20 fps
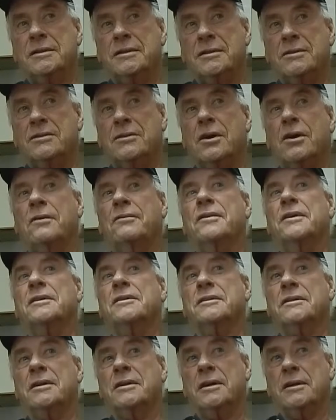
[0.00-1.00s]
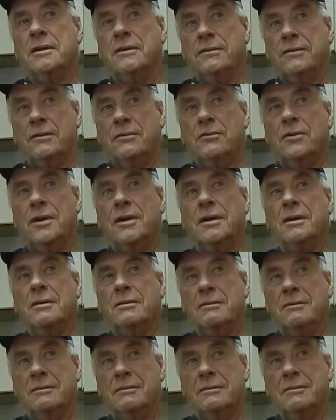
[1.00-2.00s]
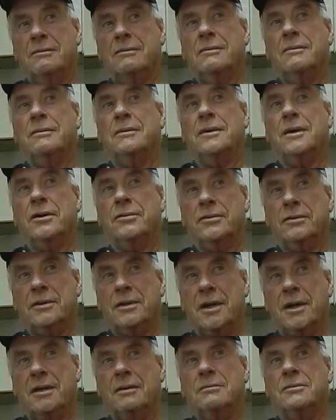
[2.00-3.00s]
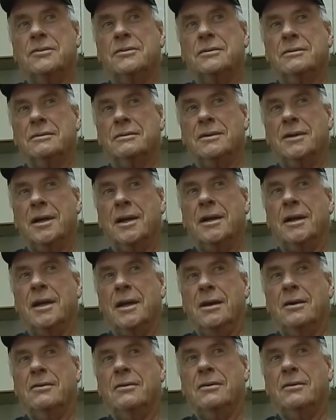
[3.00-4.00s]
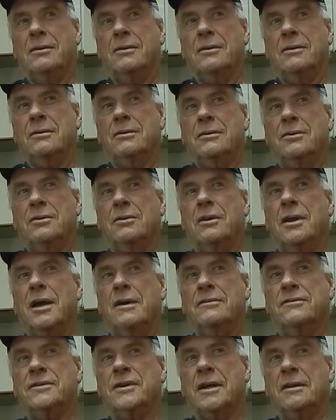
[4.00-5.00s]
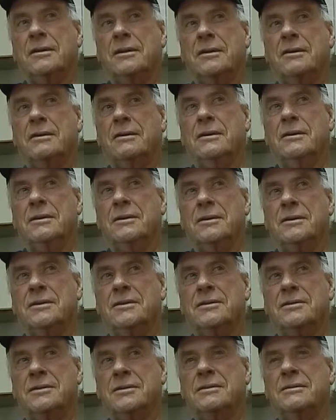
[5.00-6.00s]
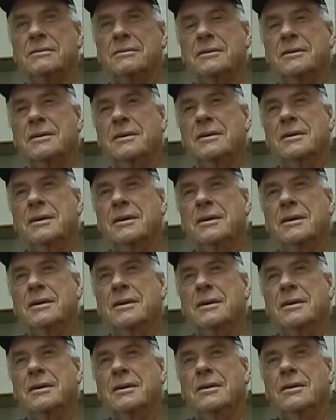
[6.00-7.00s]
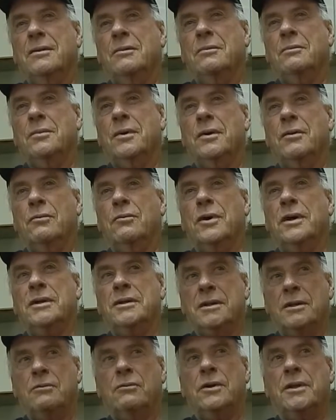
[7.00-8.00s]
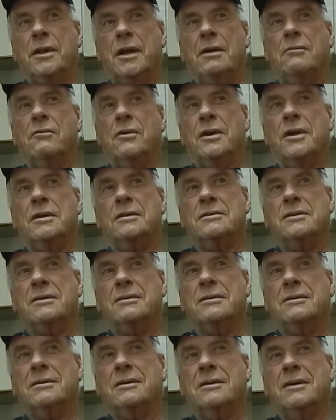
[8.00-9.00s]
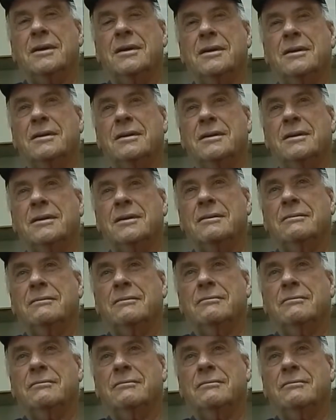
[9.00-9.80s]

to solve these in a different way, other times, not now. Your life's out there, and this is. But we did win that race, and